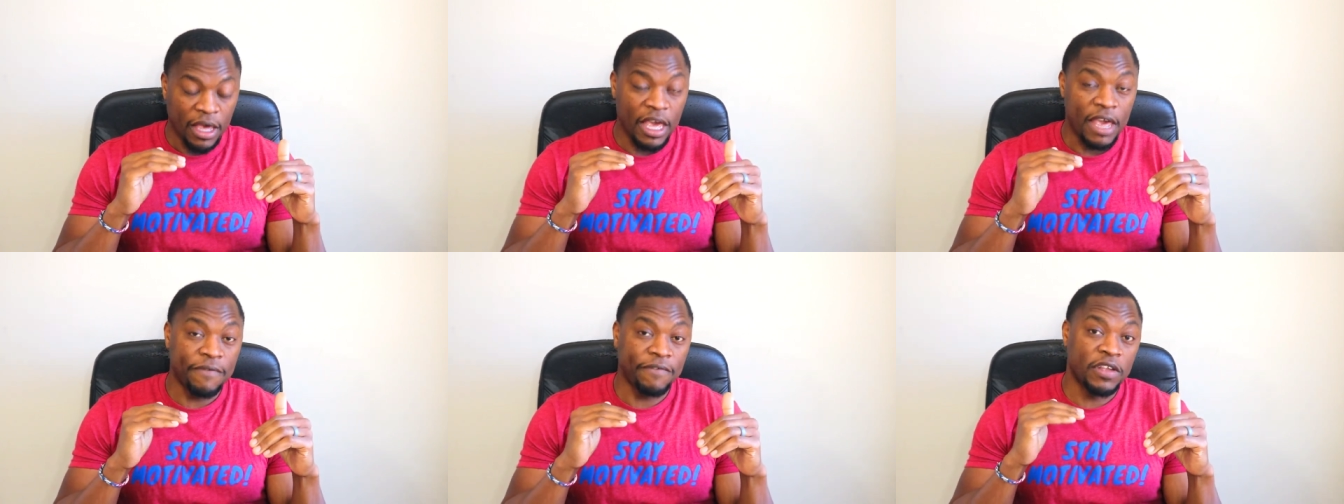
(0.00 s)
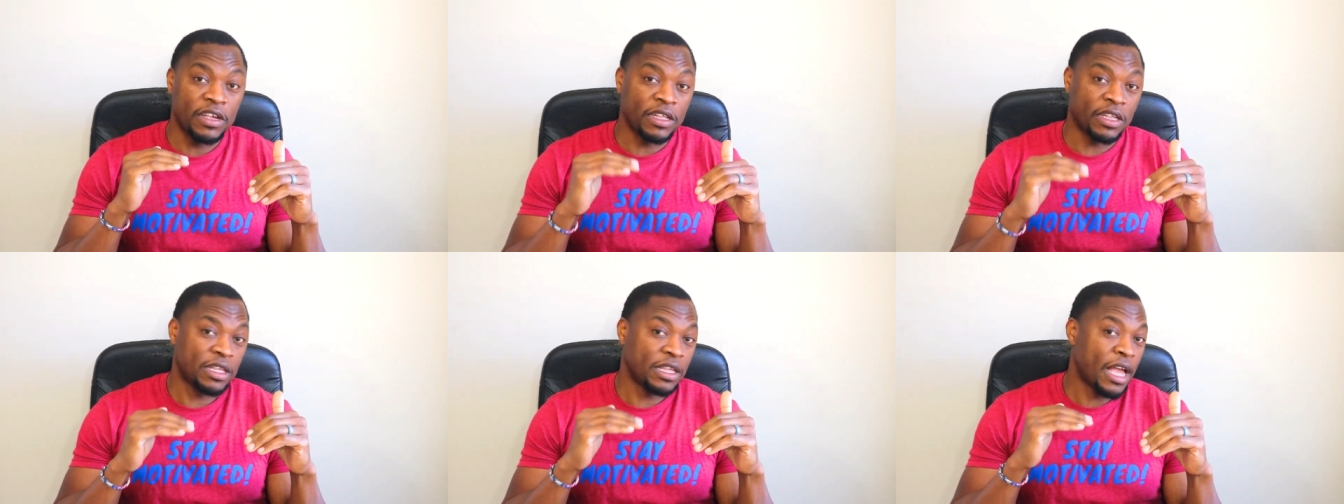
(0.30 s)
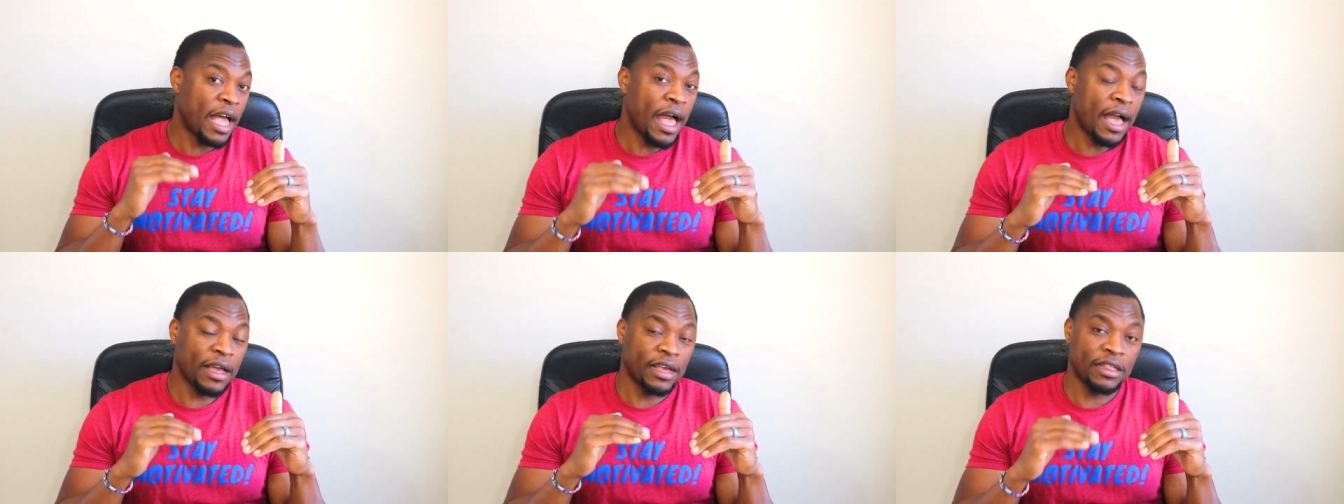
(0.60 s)
if the
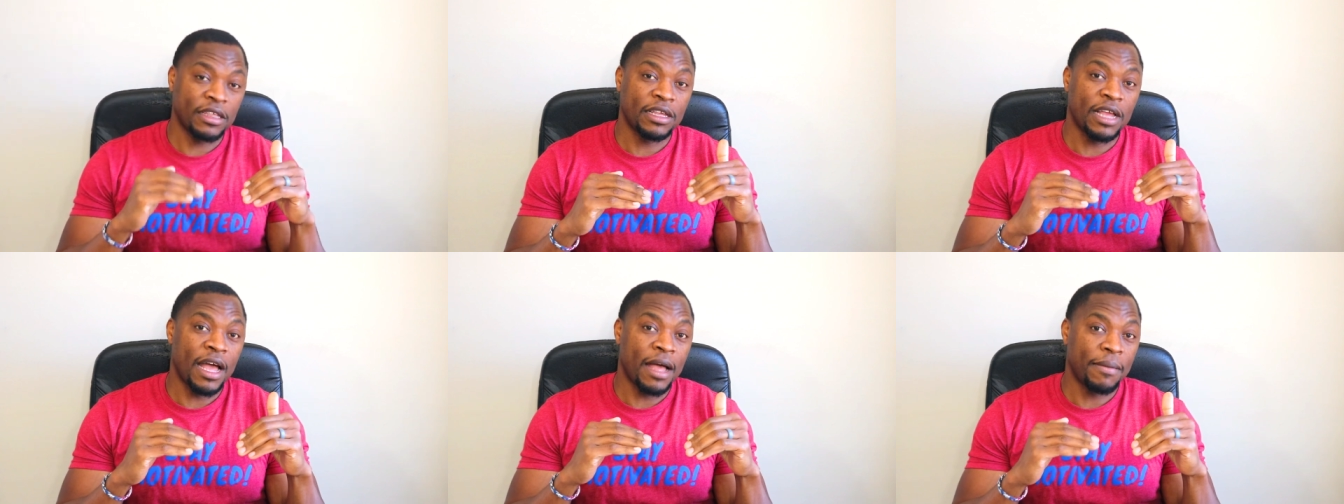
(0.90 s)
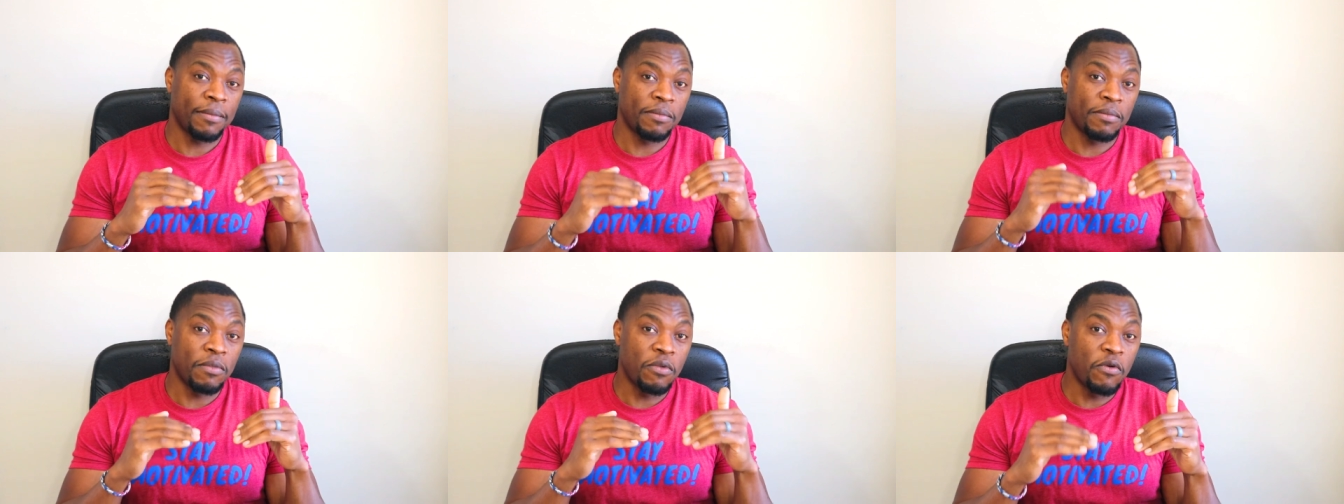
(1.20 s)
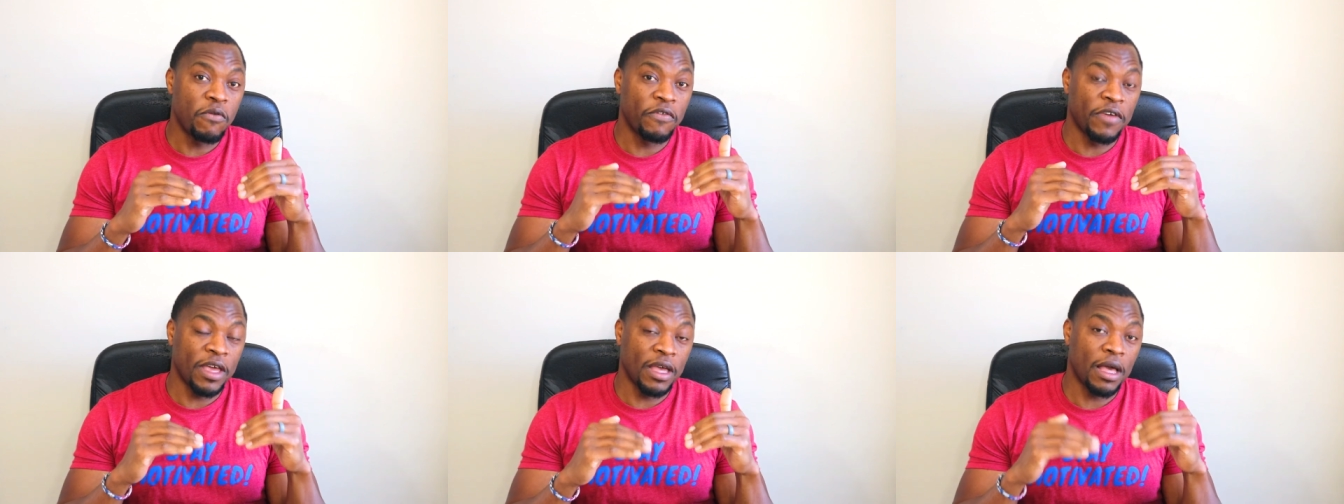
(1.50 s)
stock starts
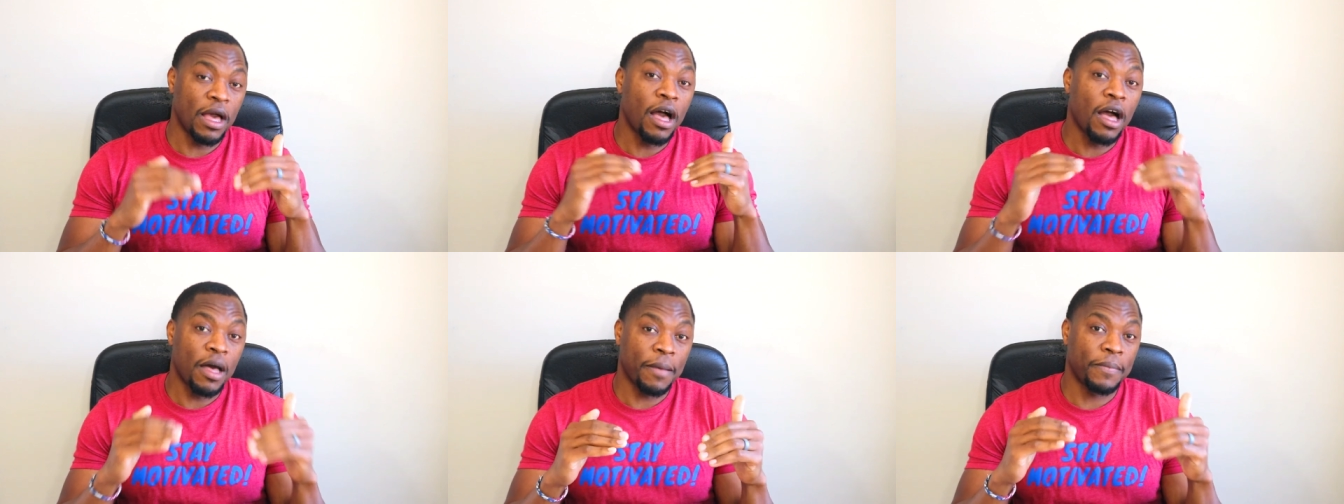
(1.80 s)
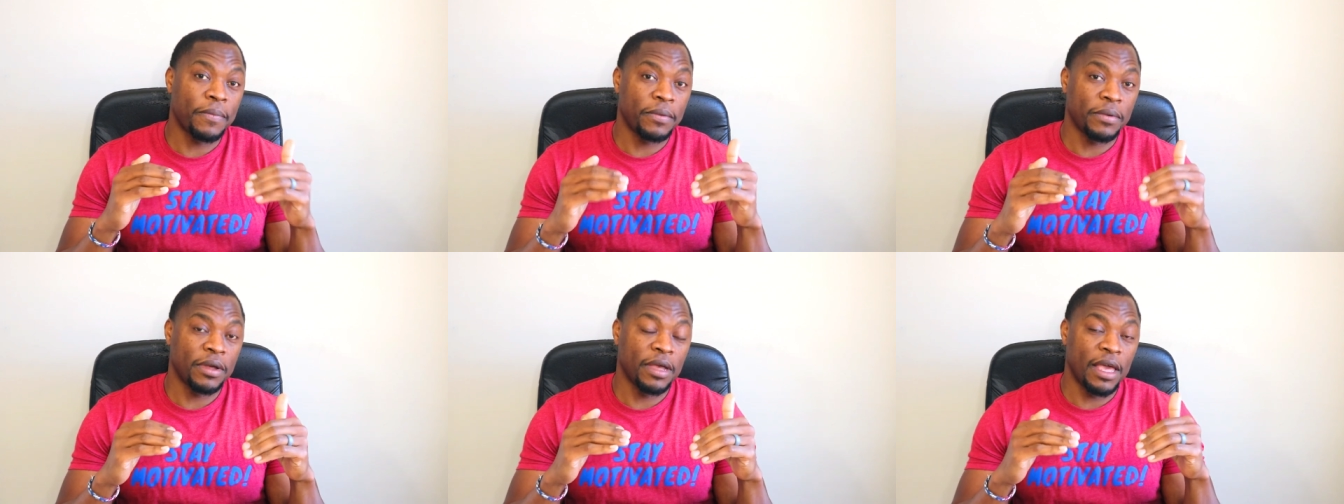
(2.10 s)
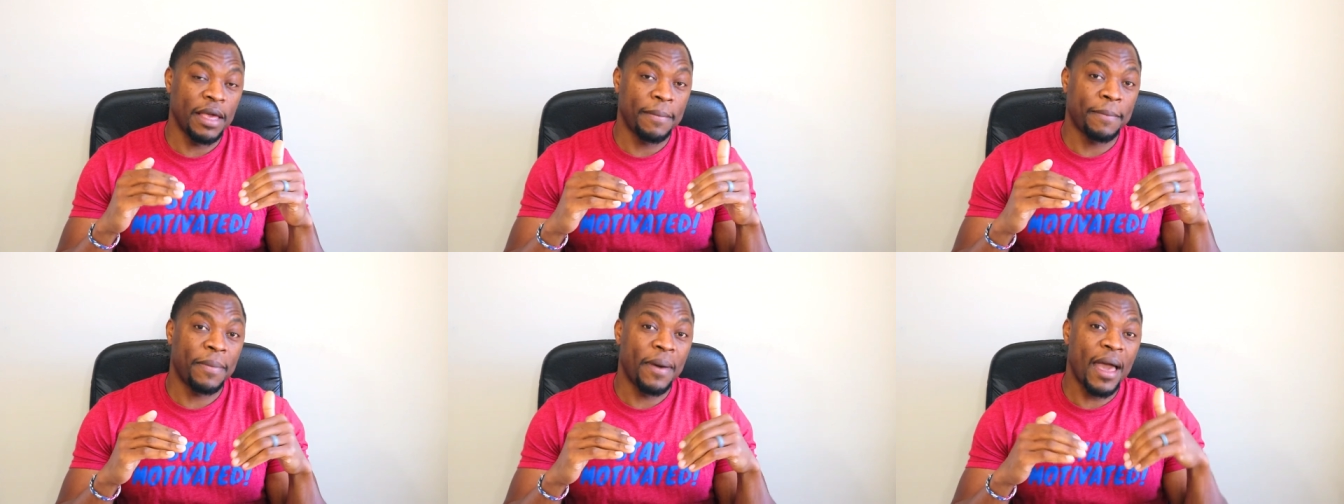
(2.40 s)
moving up
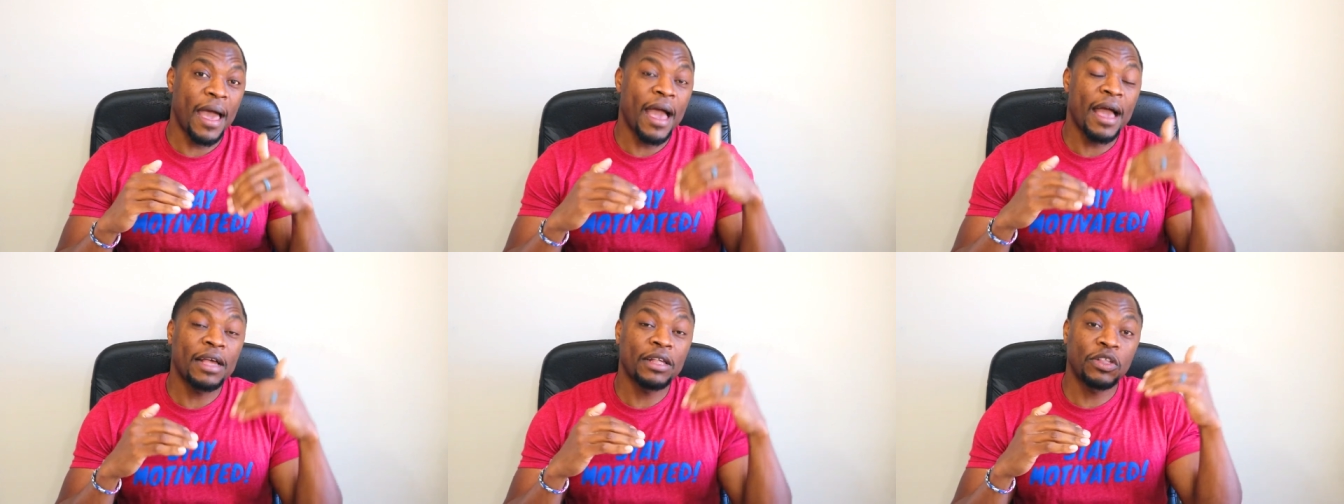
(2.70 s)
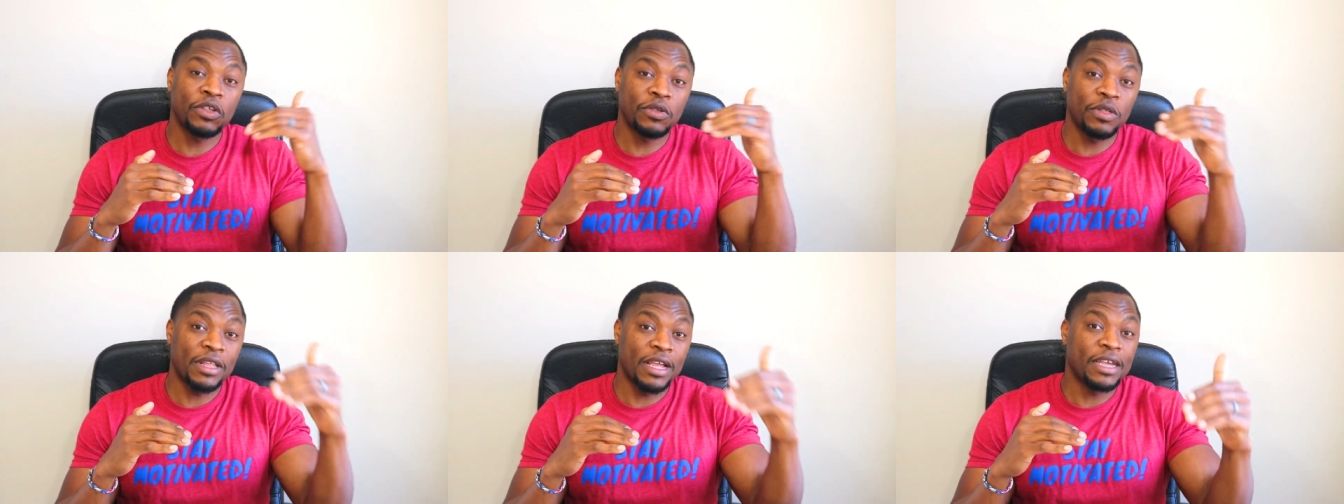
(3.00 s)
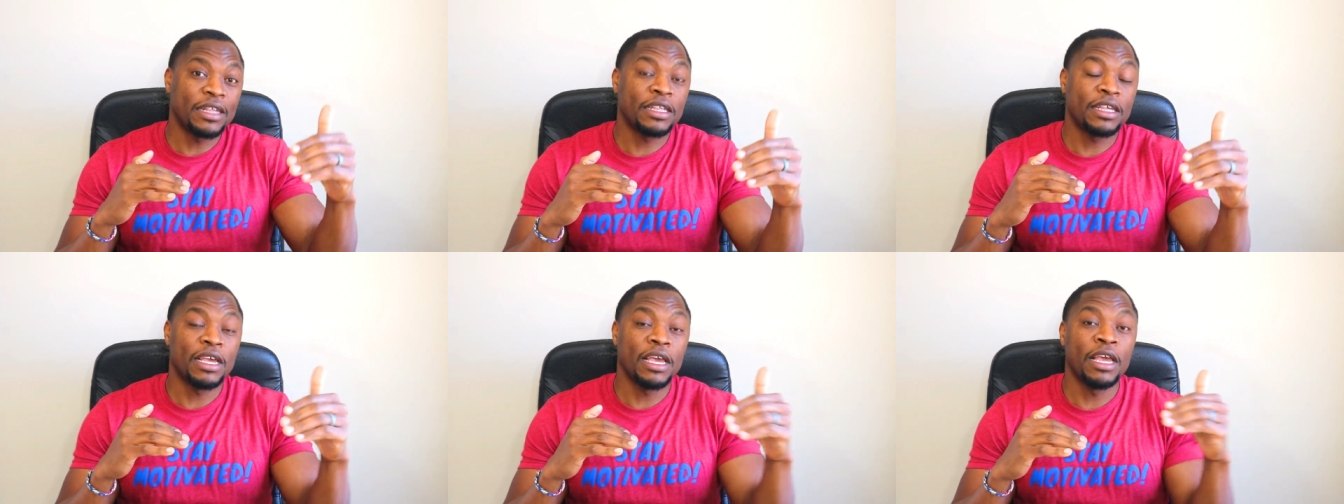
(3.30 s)
and past,
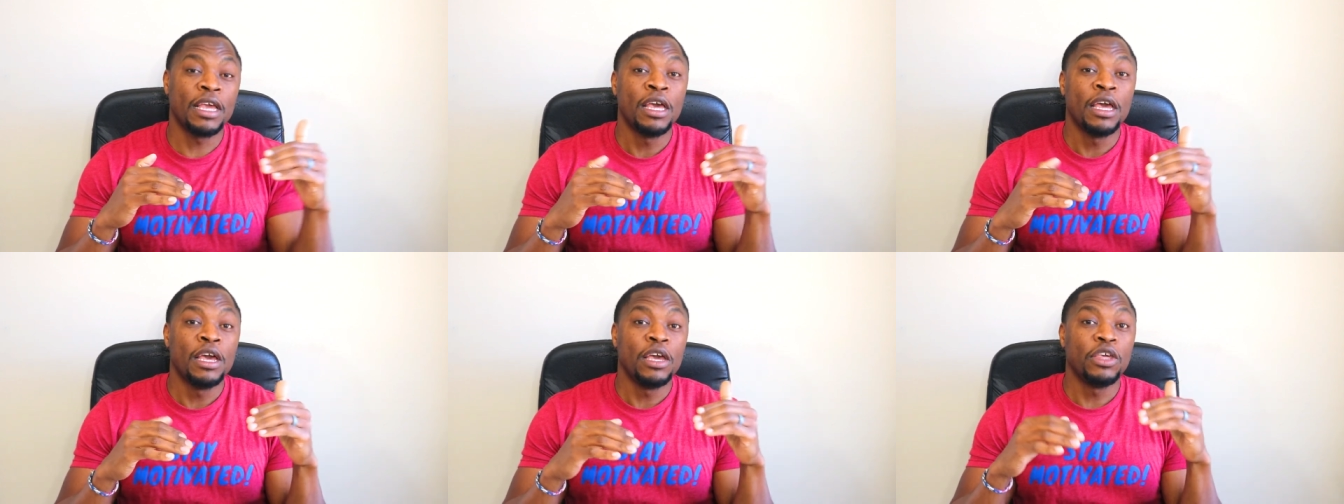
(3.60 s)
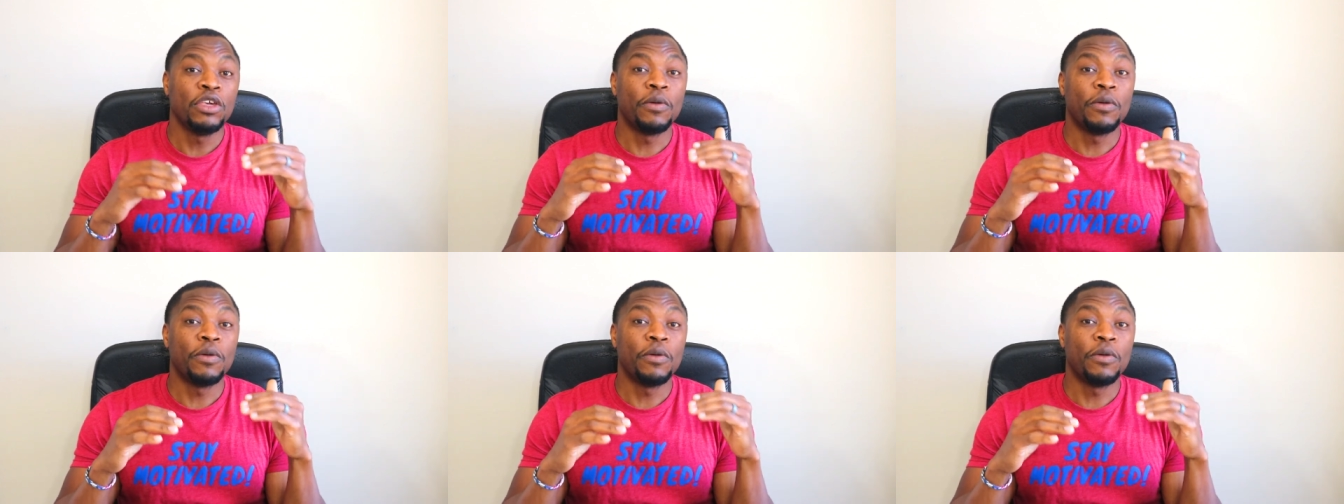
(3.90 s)
let's say,